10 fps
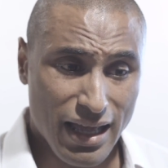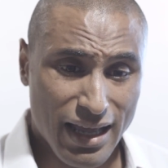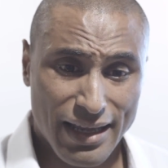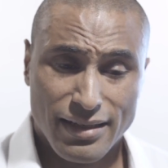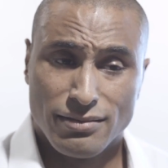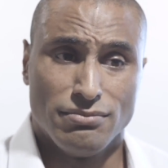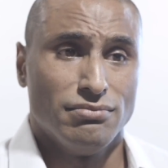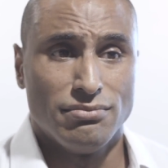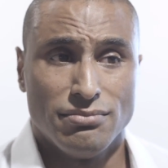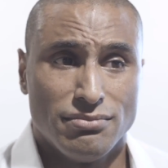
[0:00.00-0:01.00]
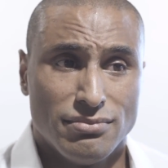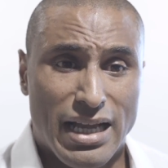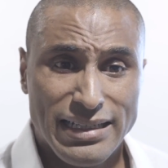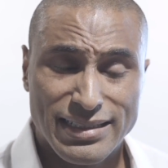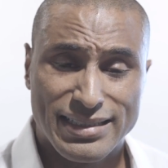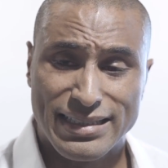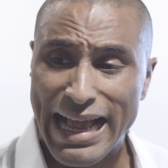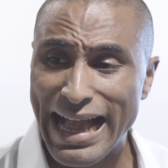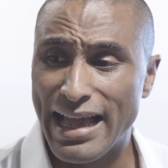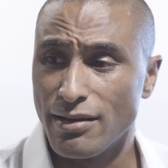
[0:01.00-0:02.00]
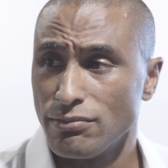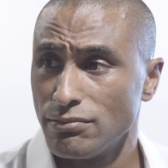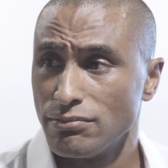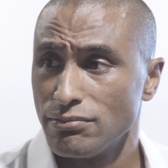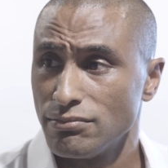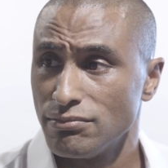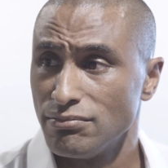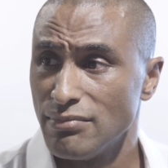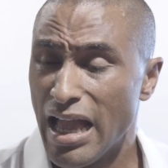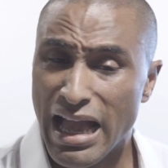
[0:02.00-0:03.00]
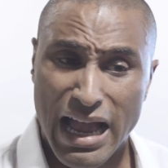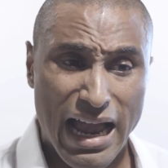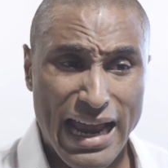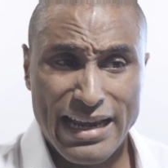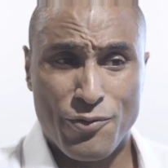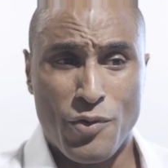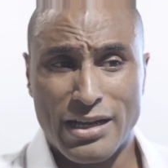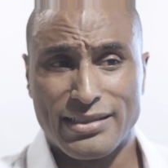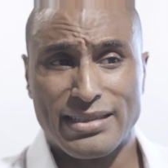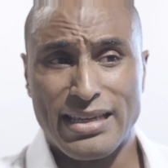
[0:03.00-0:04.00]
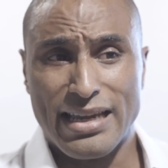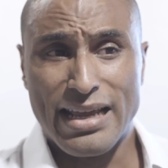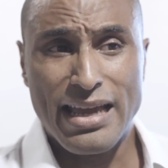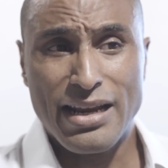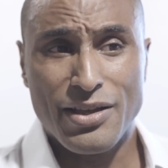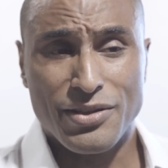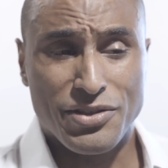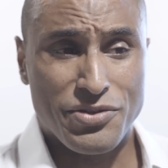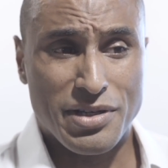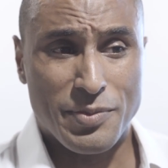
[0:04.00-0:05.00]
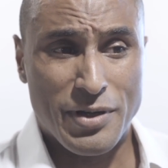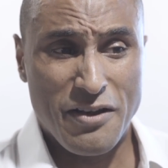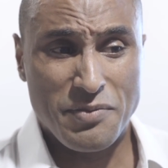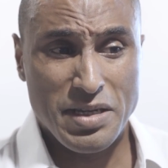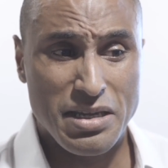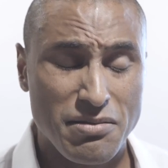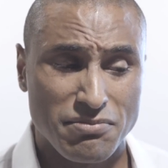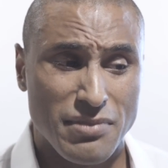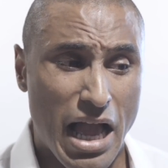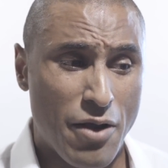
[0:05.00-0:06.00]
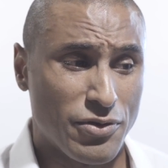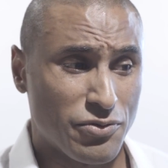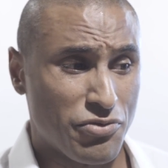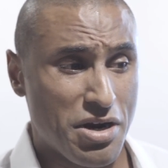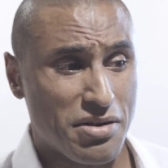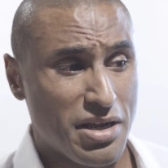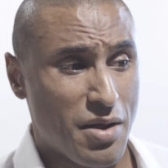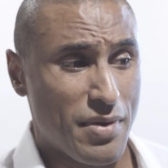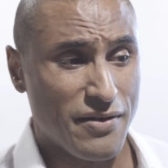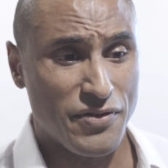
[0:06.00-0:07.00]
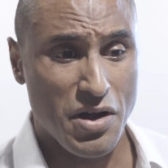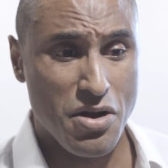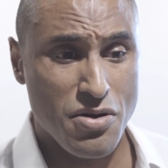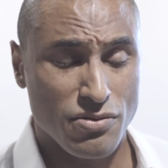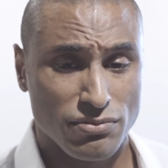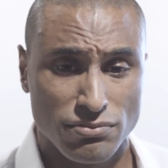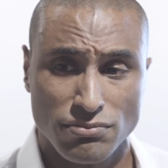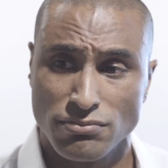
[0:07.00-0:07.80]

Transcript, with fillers: And I just sat. I didn't watch C N N on the screen above me. I was rarely on my phone.